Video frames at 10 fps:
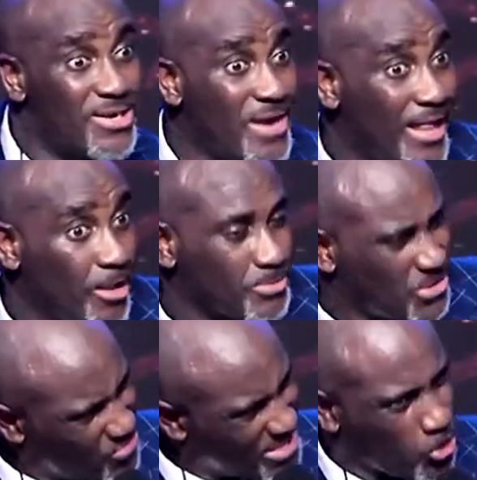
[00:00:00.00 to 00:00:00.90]
Jesus came to
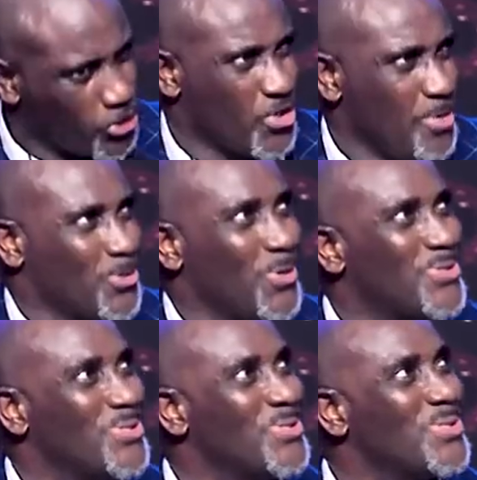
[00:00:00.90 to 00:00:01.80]
do. That's what I'm going
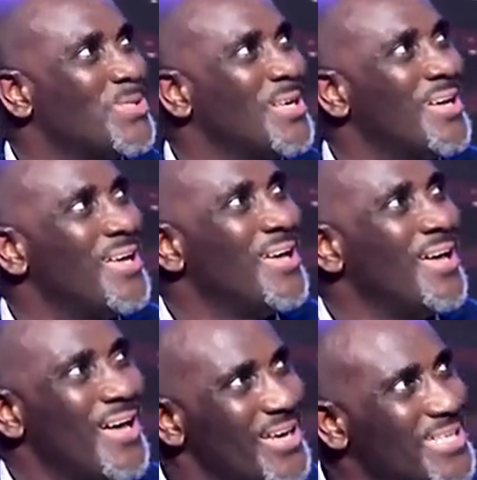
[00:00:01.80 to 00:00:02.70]
to.
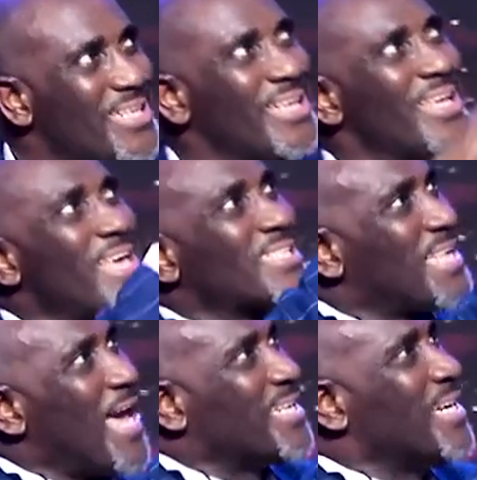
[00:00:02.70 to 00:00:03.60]
He came
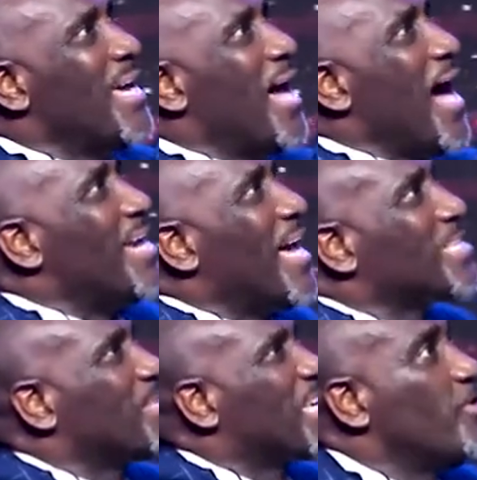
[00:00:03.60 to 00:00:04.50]
not to give us
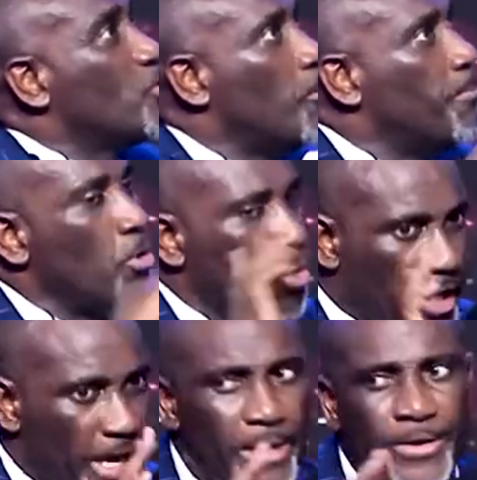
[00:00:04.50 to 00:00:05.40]
this dominion,
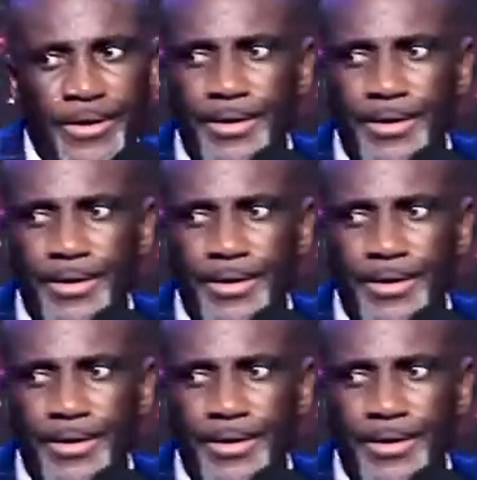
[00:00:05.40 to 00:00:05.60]
because we never